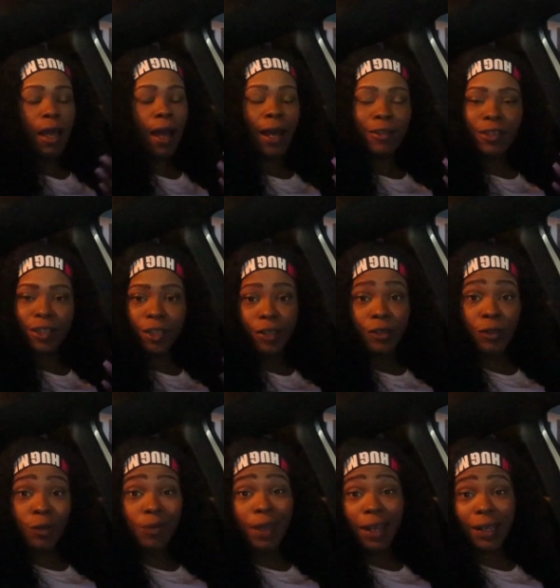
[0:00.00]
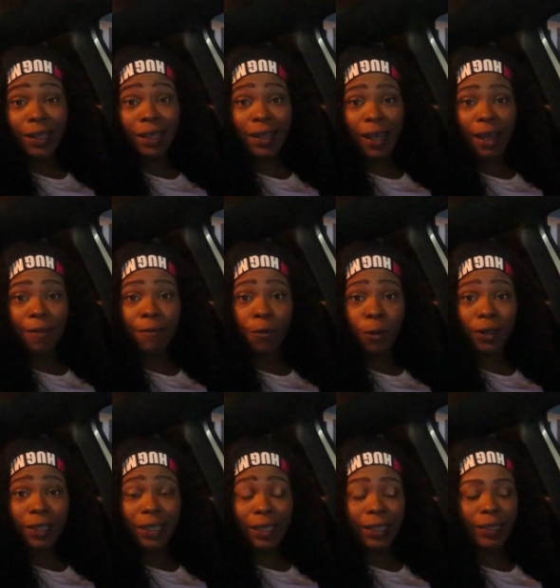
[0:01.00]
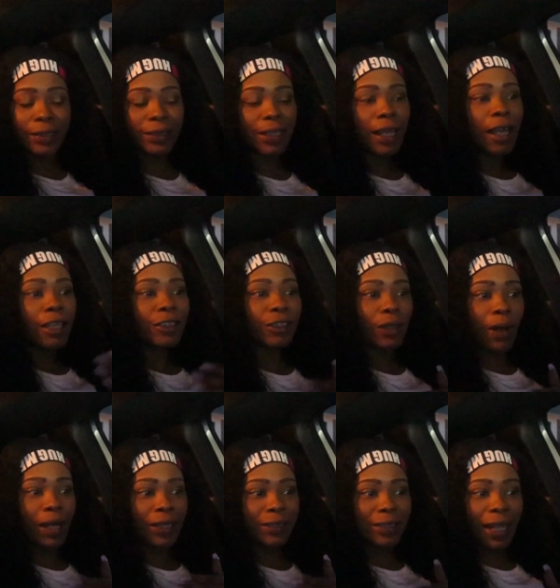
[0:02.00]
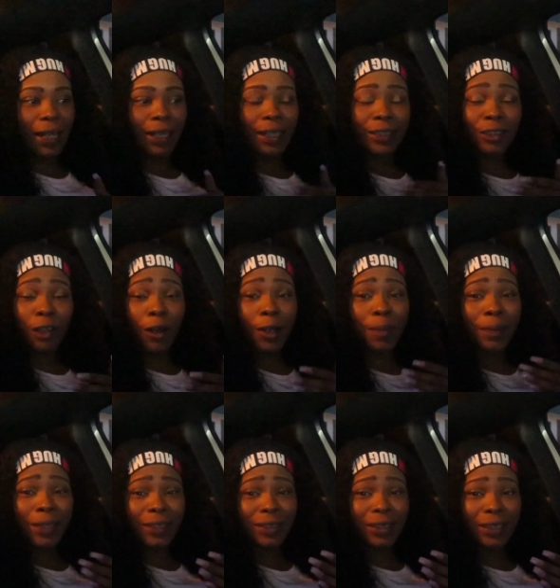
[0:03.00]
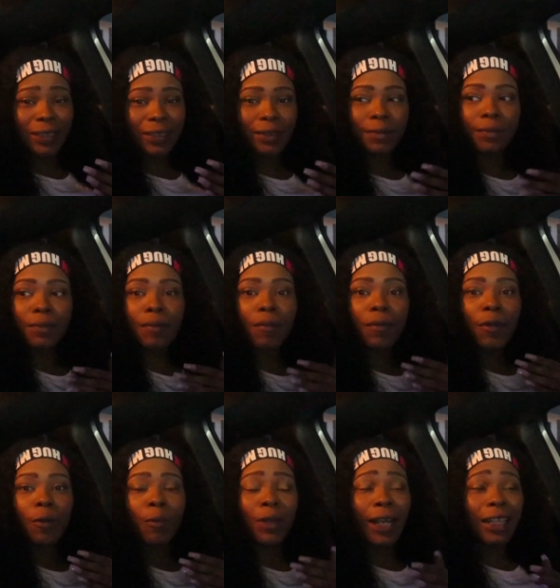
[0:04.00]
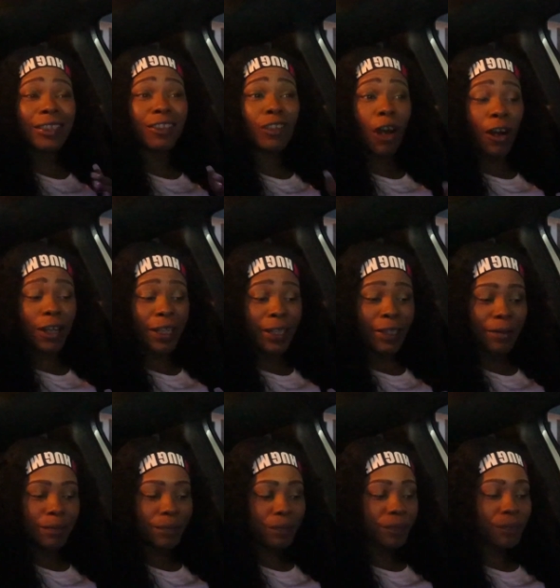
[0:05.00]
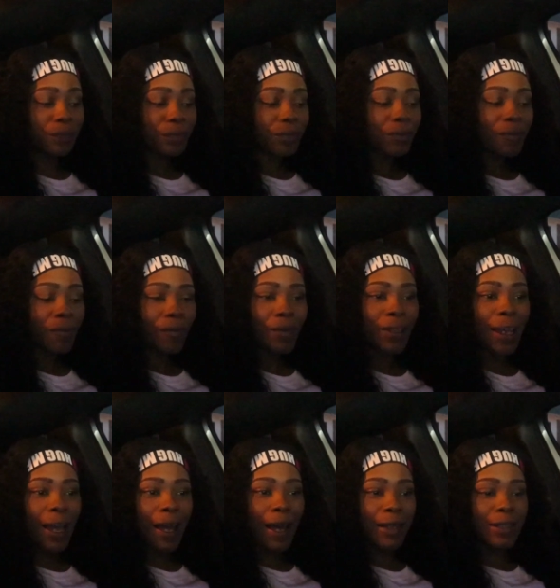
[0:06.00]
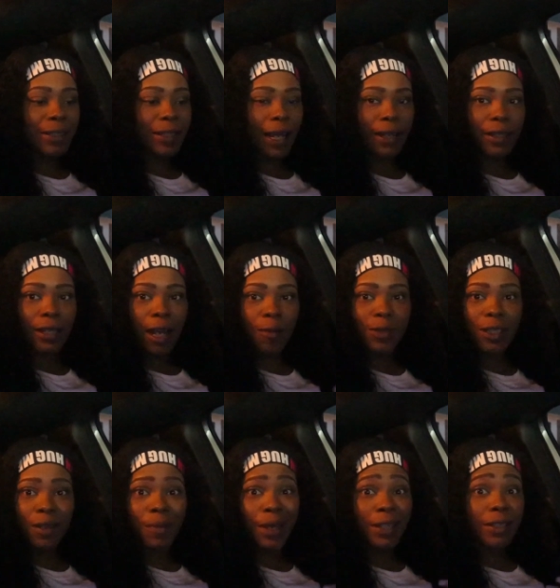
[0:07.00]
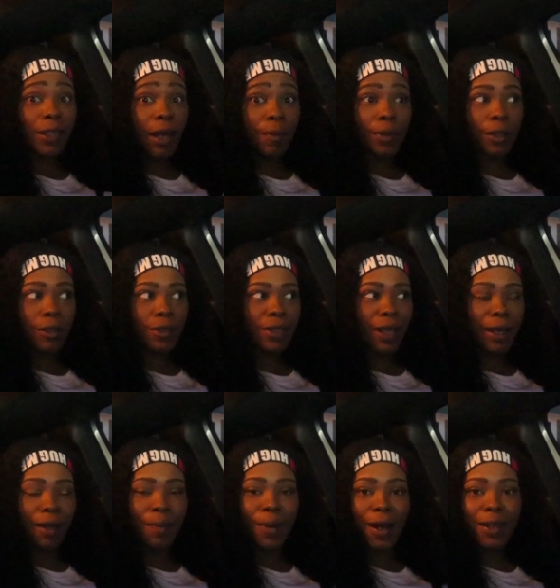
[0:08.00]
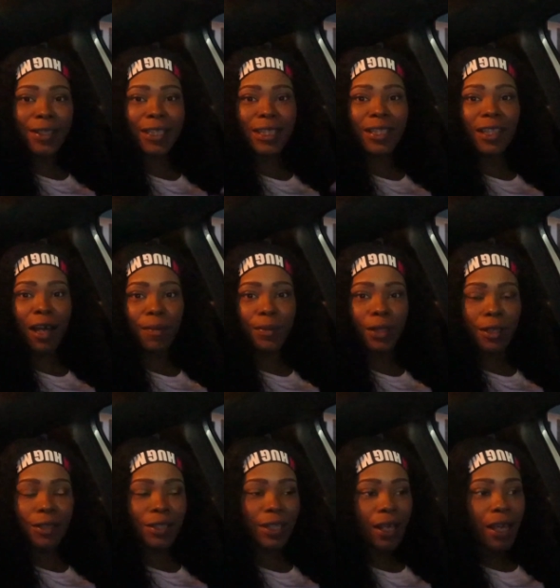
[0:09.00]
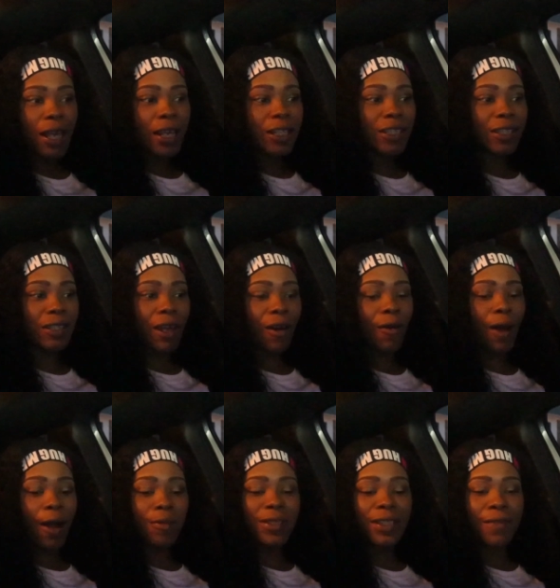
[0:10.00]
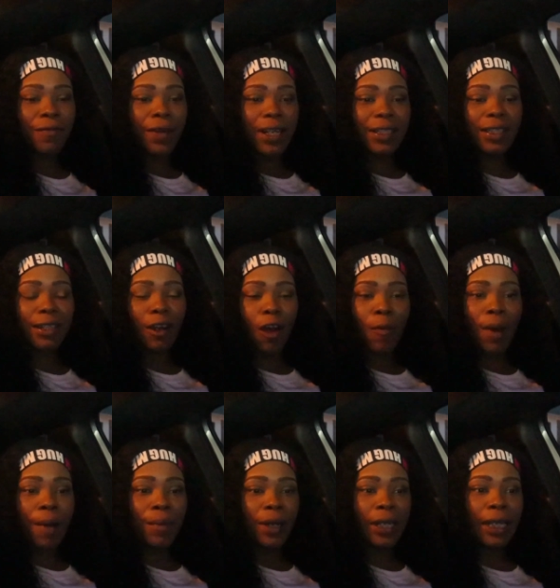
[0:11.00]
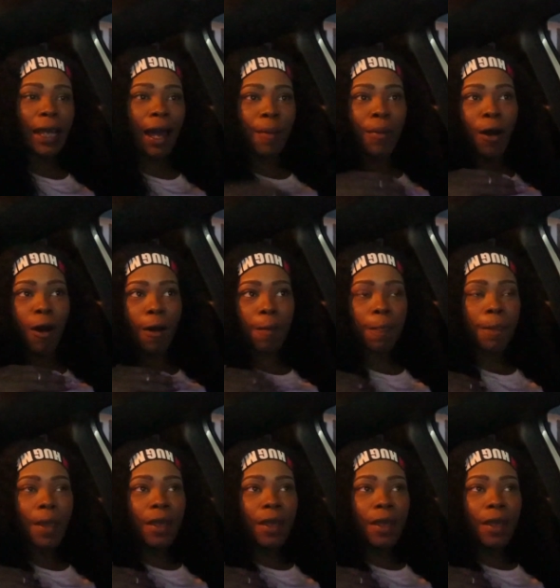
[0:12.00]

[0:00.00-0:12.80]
I just couldn't do that again. I had 4 kids. So I decided to start a business. When I started, I decided that I was gonna make tumblers, like epoxy tumblers. So I was investing all my money. I bought